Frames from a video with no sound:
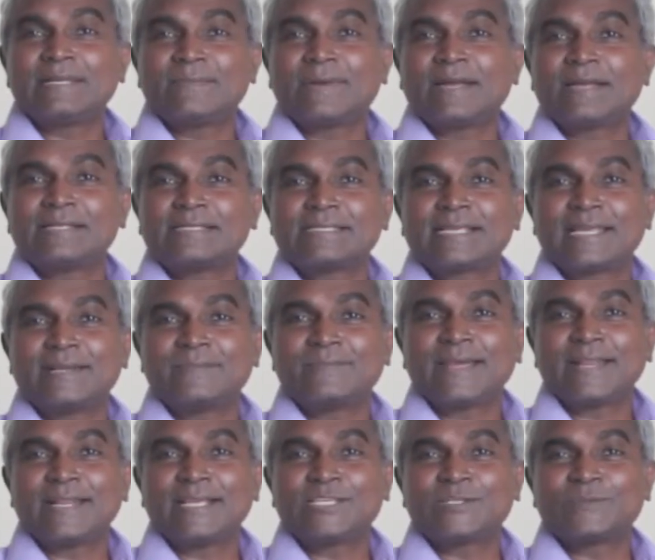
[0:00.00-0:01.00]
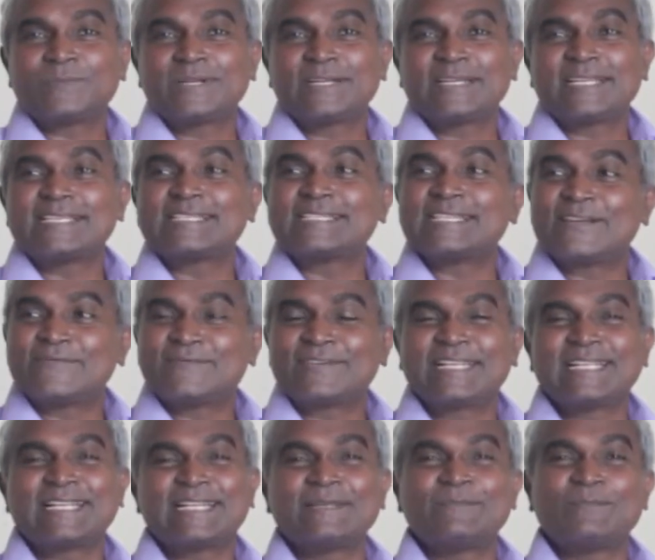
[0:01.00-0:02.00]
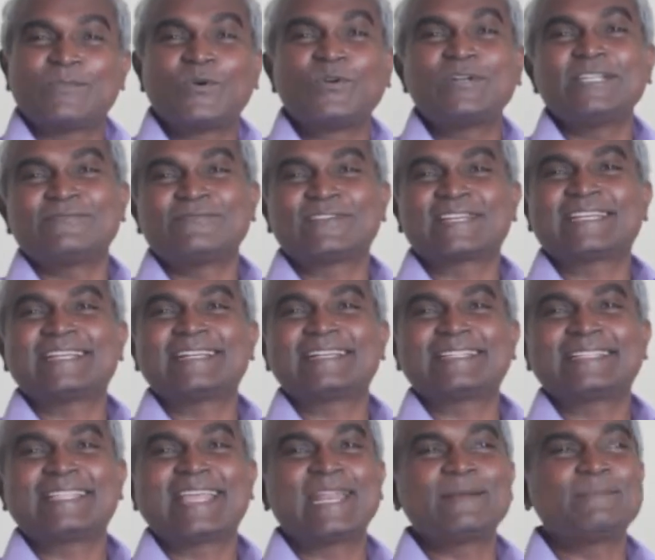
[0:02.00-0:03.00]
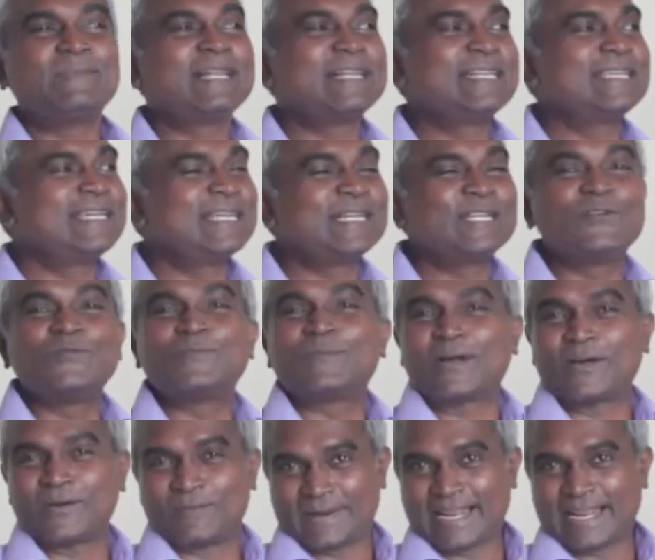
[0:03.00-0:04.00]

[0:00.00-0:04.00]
demand side management is definitely more difficult than building a new power